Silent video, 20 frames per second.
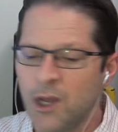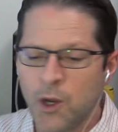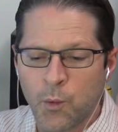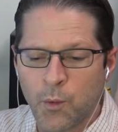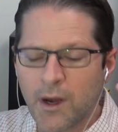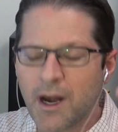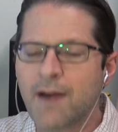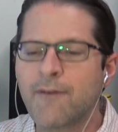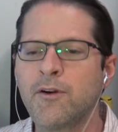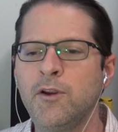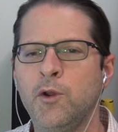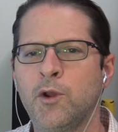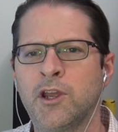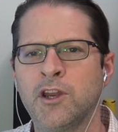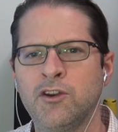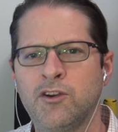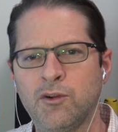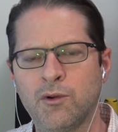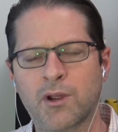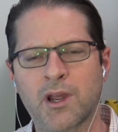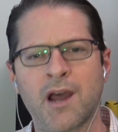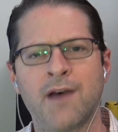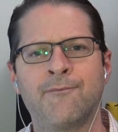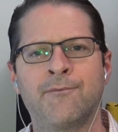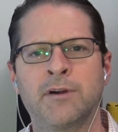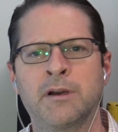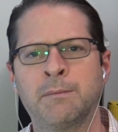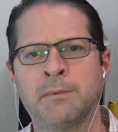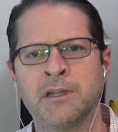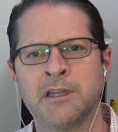Whatever you can do
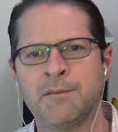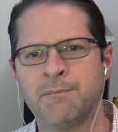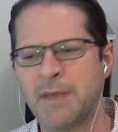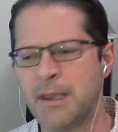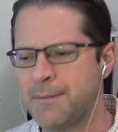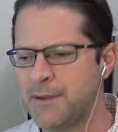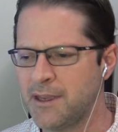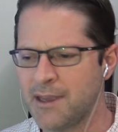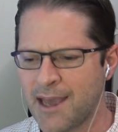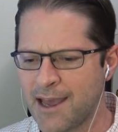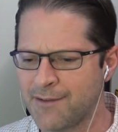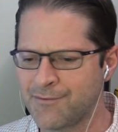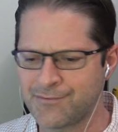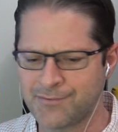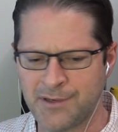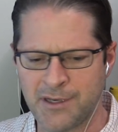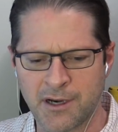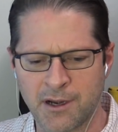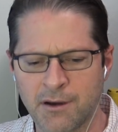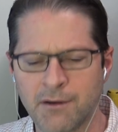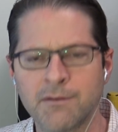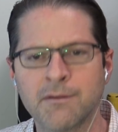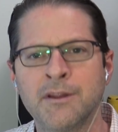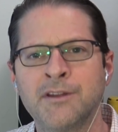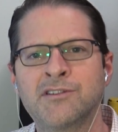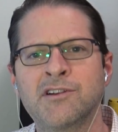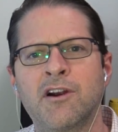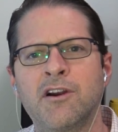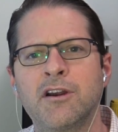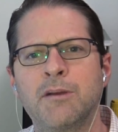comfortably. Maybe you have, you know,
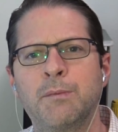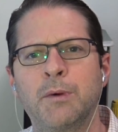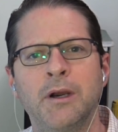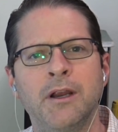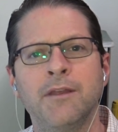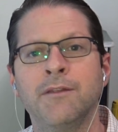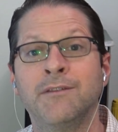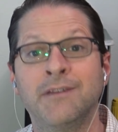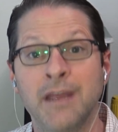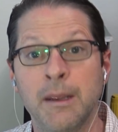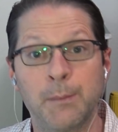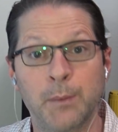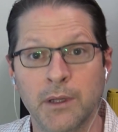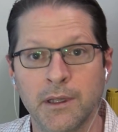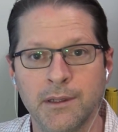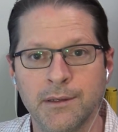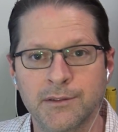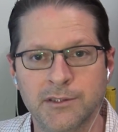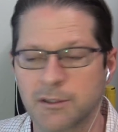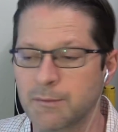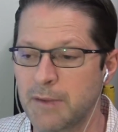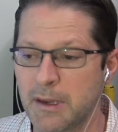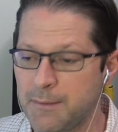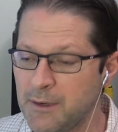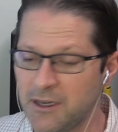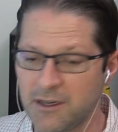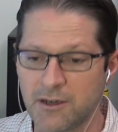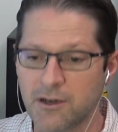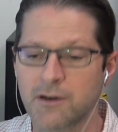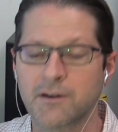it's hard to breathe deeply, so
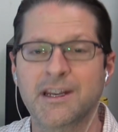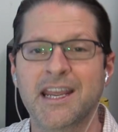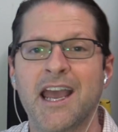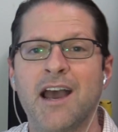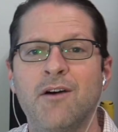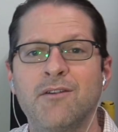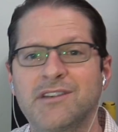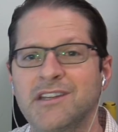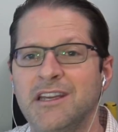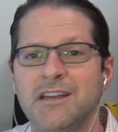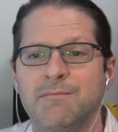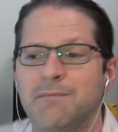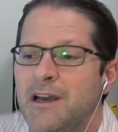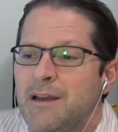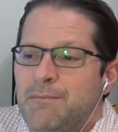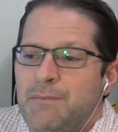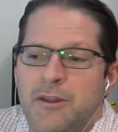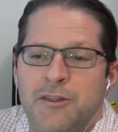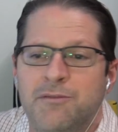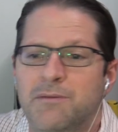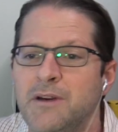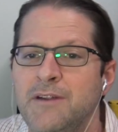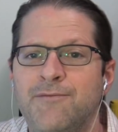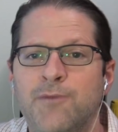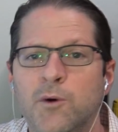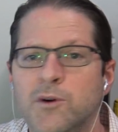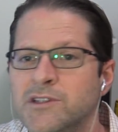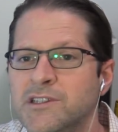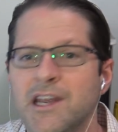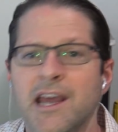maybe your count in might be
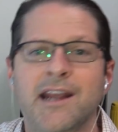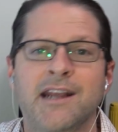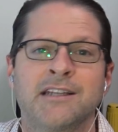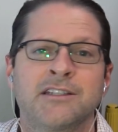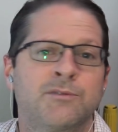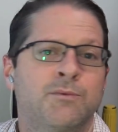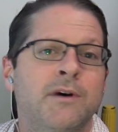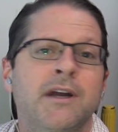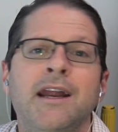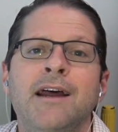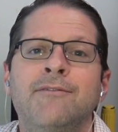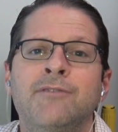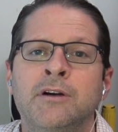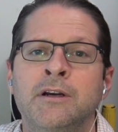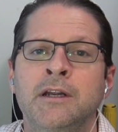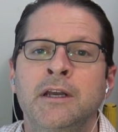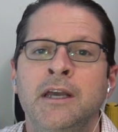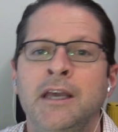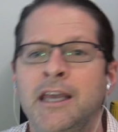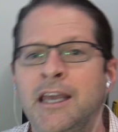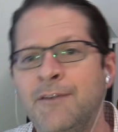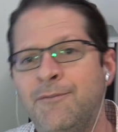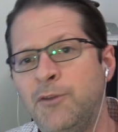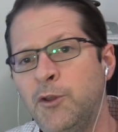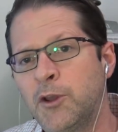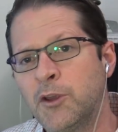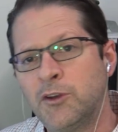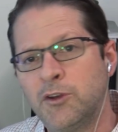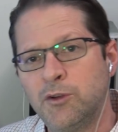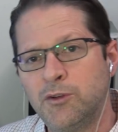3-4 seconds, whatever. If you
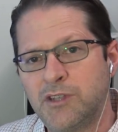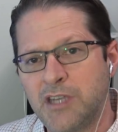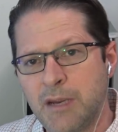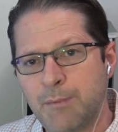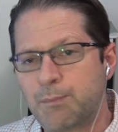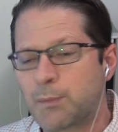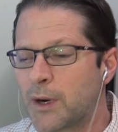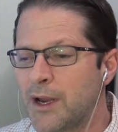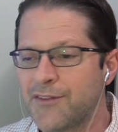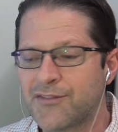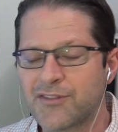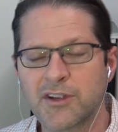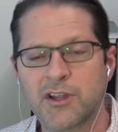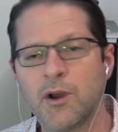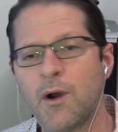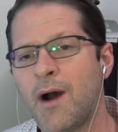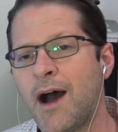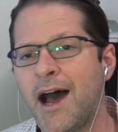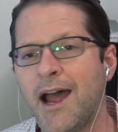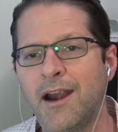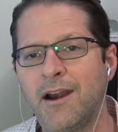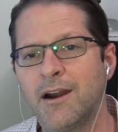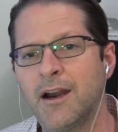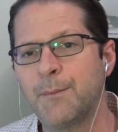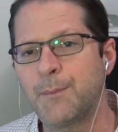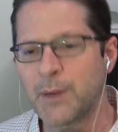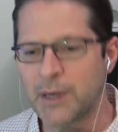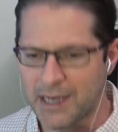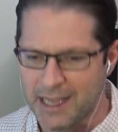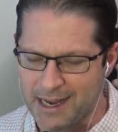can do deep breaths and go higher
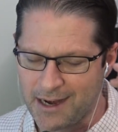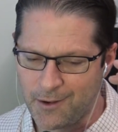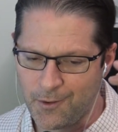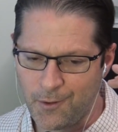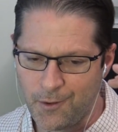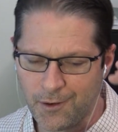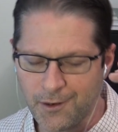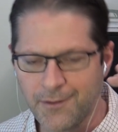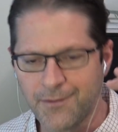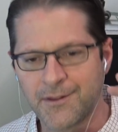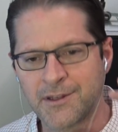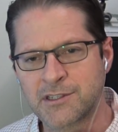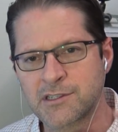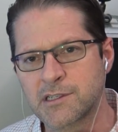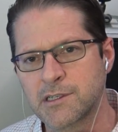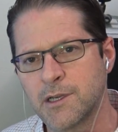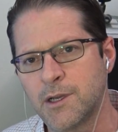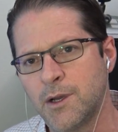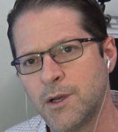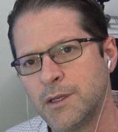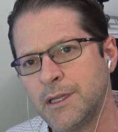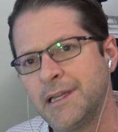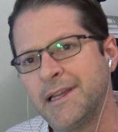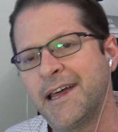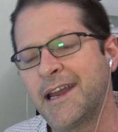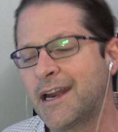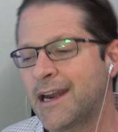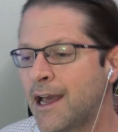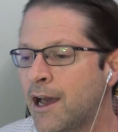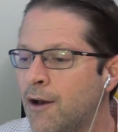up and kind of hold it and then slowly
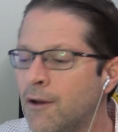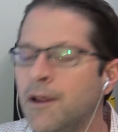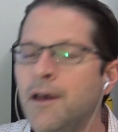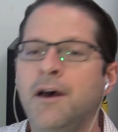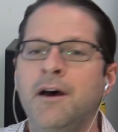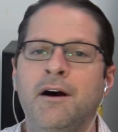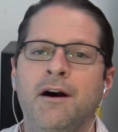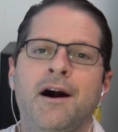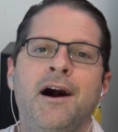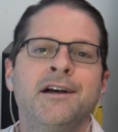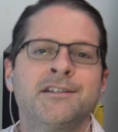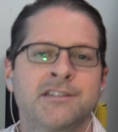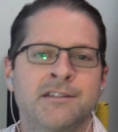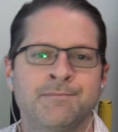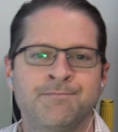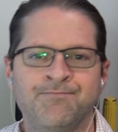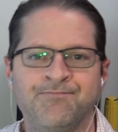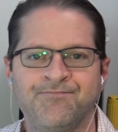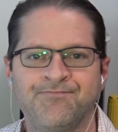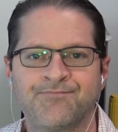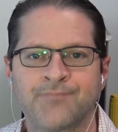let it out, awesome.